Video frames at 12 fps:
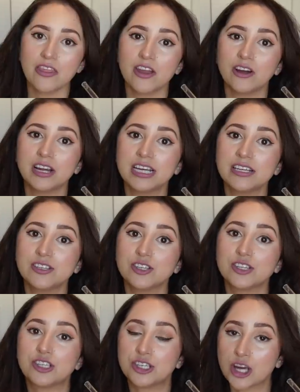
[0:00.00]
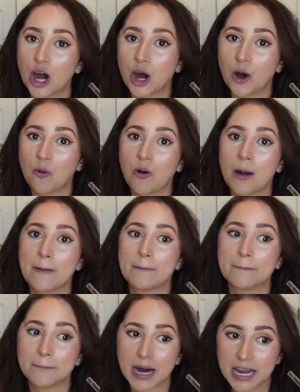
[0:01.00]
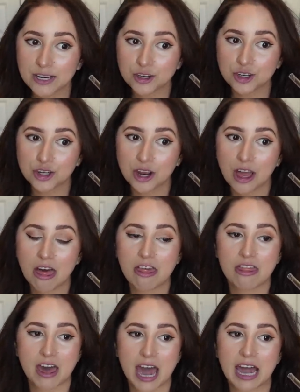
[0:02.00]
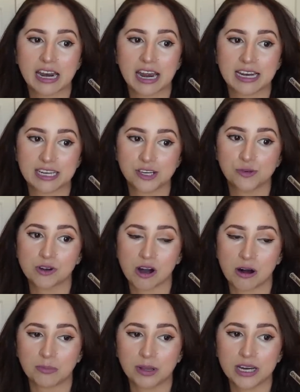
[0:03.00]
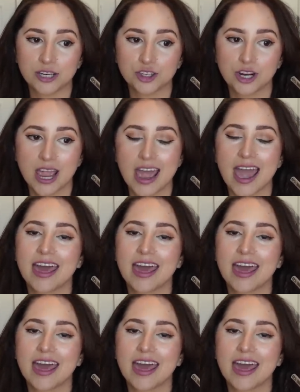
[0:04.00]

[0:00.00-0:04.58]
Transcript: There is so much that I need to accomplish,